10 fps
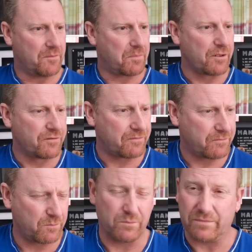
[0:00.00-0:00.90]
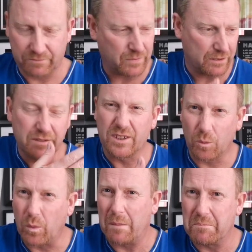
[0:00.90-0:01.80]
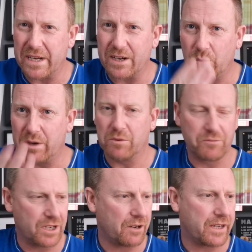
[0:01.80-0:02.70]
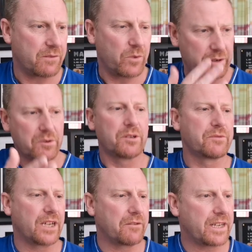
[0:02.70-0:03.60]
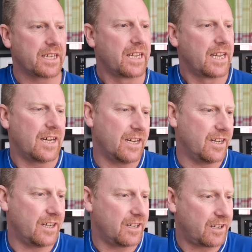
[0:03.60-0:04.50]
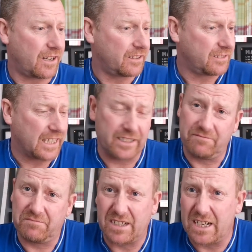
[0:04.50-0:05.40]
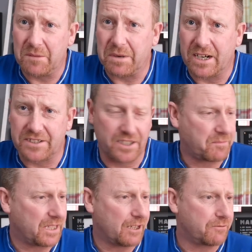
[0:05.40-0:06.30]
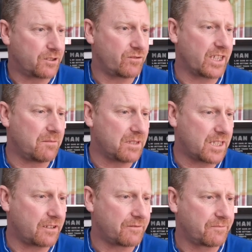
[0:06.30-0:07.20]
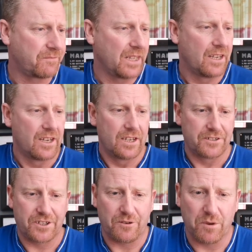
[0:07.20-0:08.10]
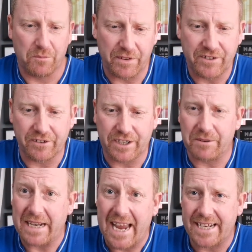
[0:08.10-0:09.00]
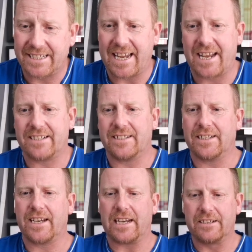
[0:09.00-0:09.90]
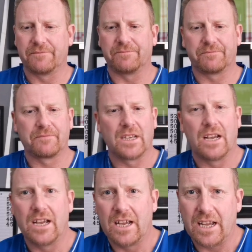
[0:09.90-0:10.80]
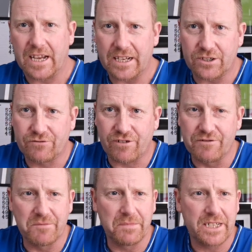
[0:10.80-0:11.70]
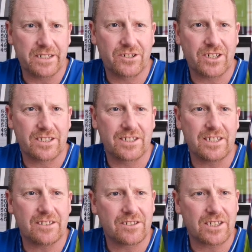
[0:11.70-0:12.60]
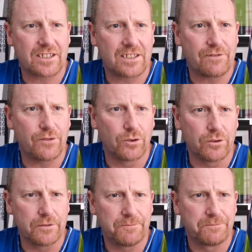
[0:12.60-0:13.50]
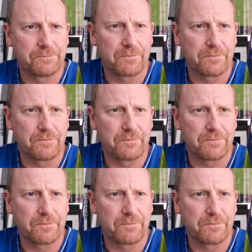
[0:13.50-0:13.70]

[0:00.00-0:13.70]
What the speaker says: Both, well, the one beer, we will know it, we will all know it, and in the past I've been known to drink it myself. So what we've got going head to head today is Kronenbourg 1664.